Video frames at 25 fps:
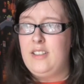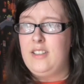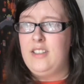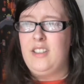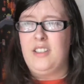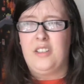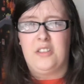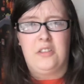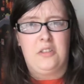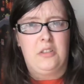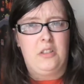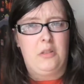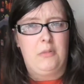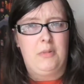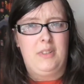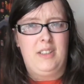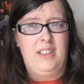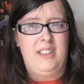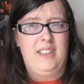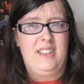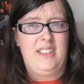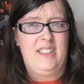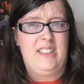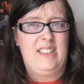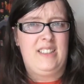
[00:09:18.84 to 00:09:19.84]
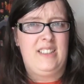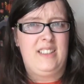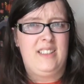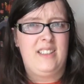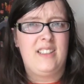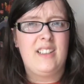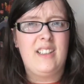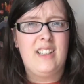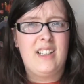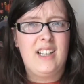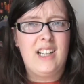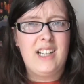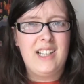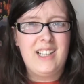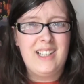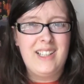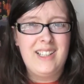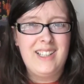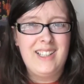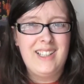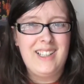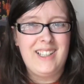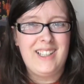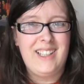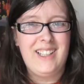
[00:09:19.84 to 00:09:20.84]
It's not normal, is it?
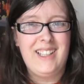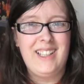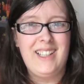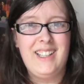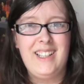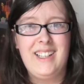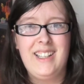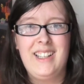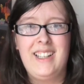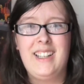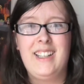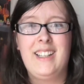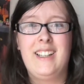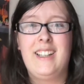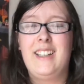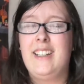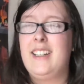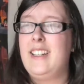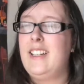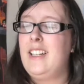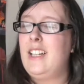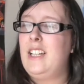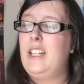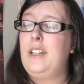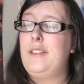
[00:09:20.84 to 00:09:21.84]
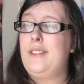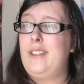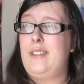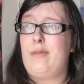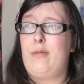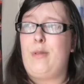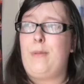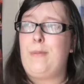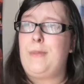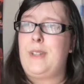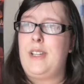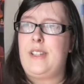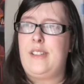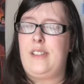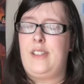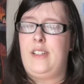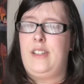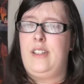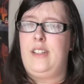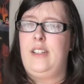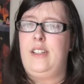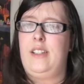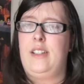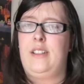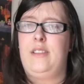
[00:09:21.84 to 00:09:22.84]
No, that's what I'm
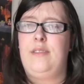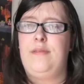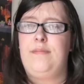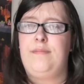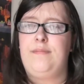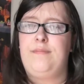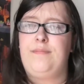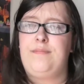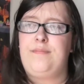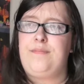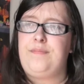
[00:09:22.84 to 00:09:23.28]
tasting now.